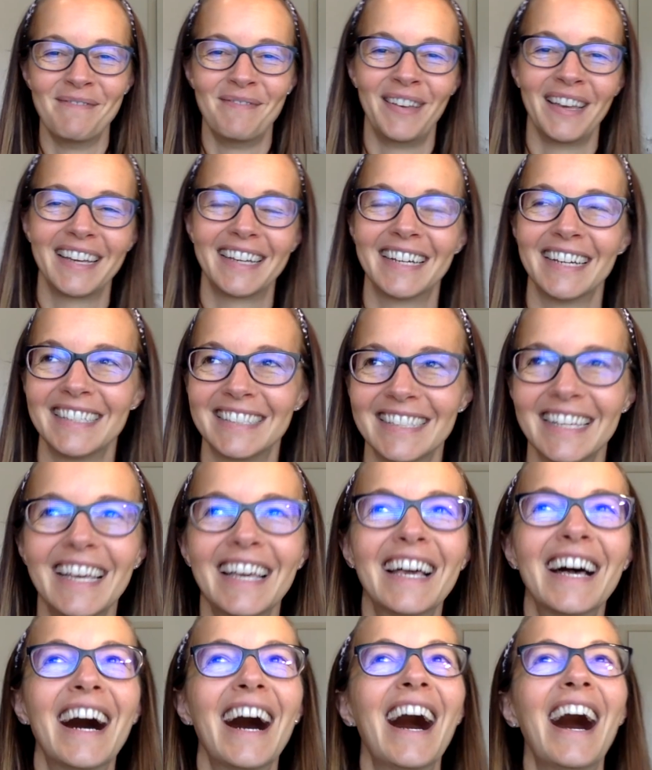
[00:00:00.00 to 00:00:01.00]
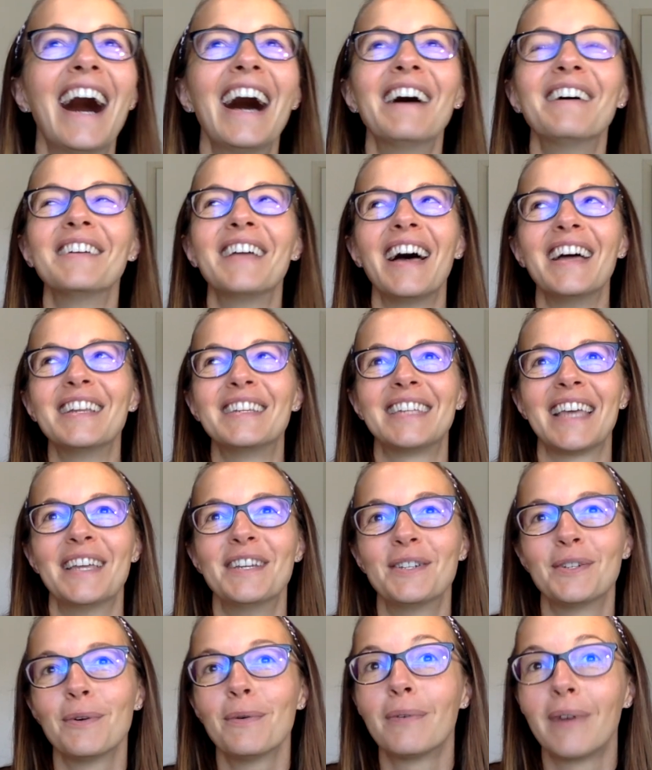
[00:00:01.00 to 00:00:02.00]
Because I
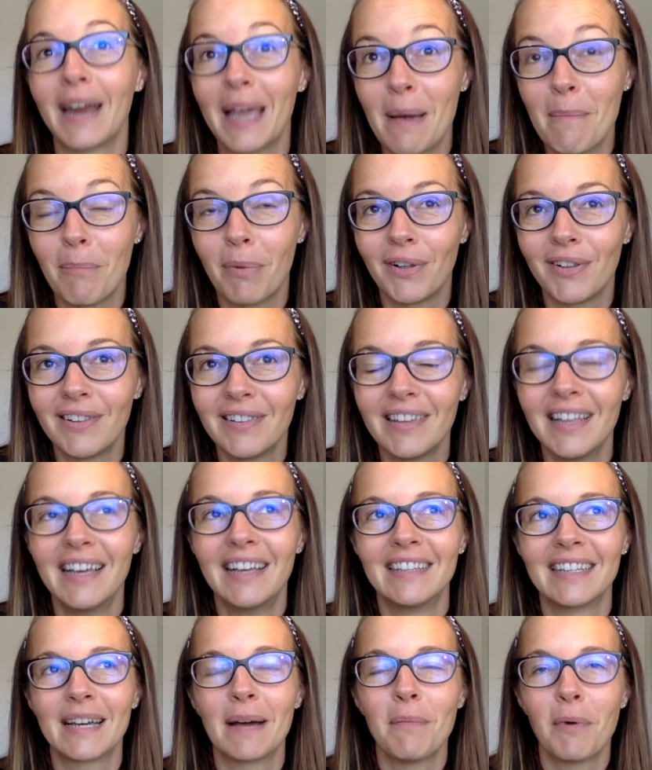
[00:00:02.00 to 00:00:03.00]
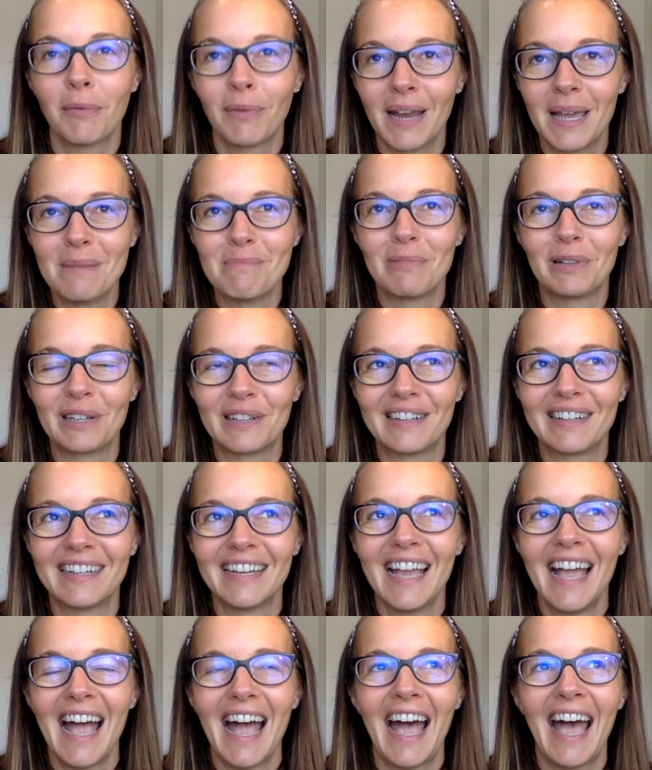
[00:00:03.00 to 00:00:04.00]
tend to ramble. Like, I'm a rambler.
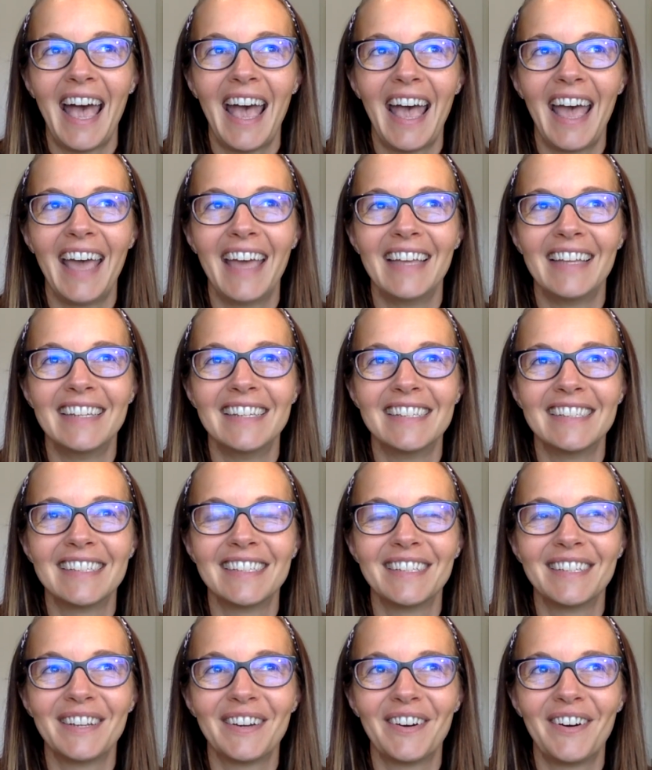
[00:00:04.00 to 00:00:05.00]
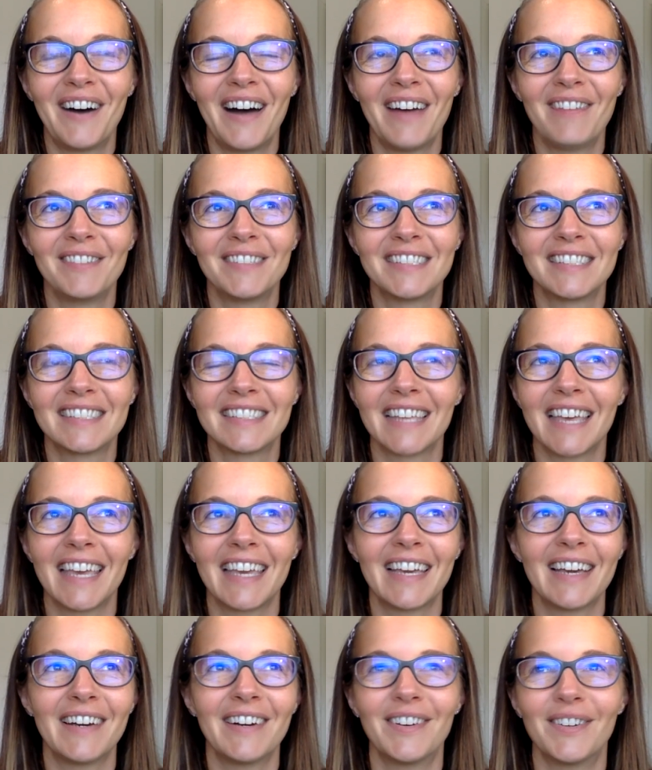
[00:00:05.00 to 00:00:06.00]
And, I was just
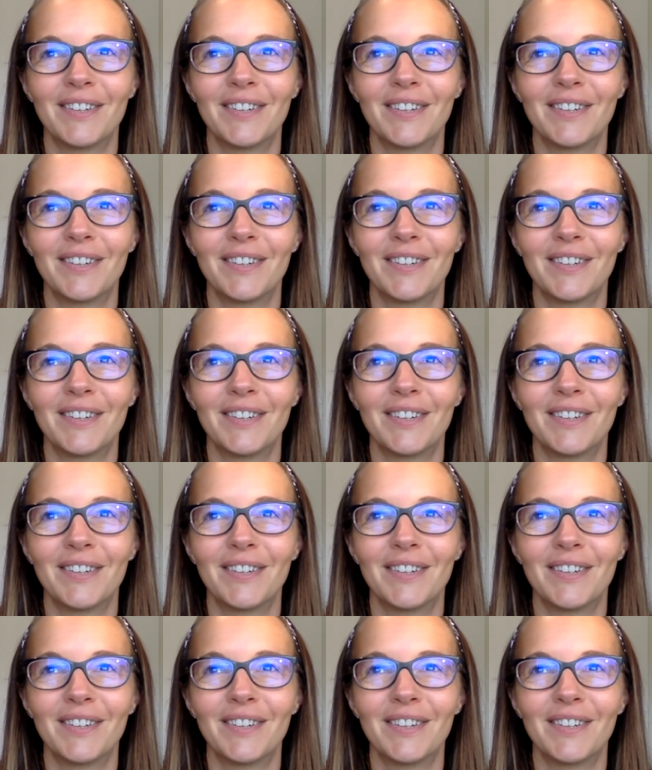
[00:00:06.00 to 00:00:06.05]
like, oh